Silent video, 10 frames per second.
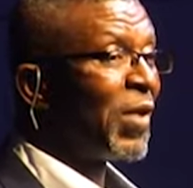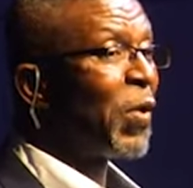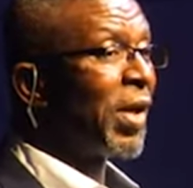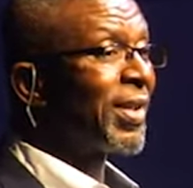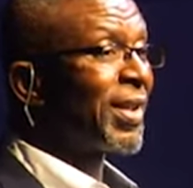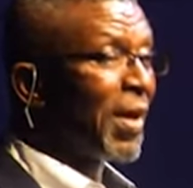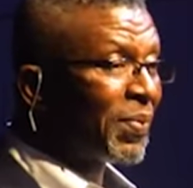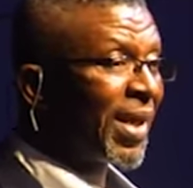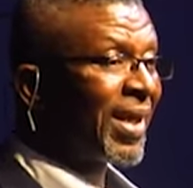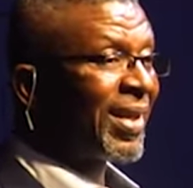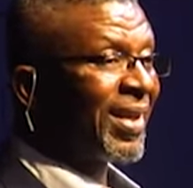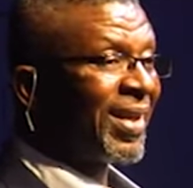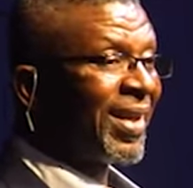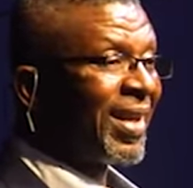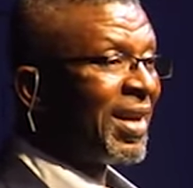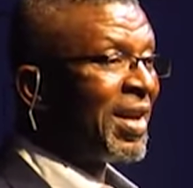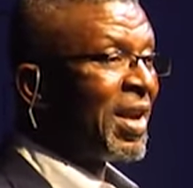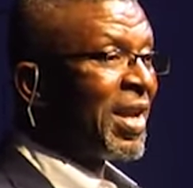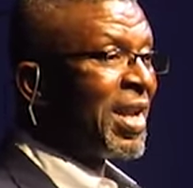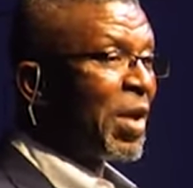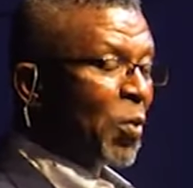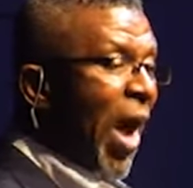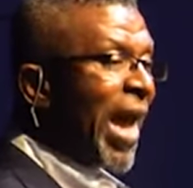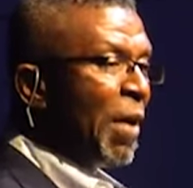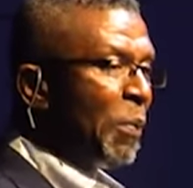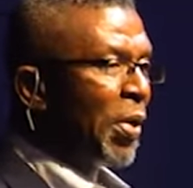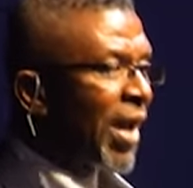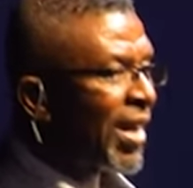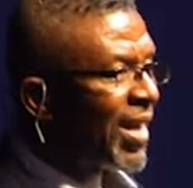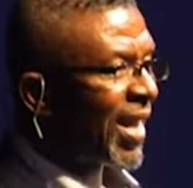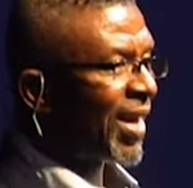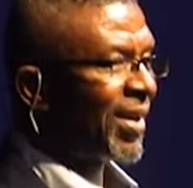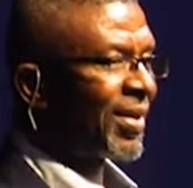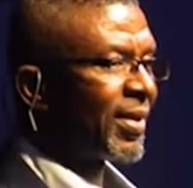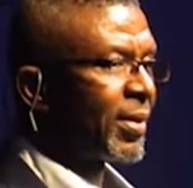It was something the writer put in there.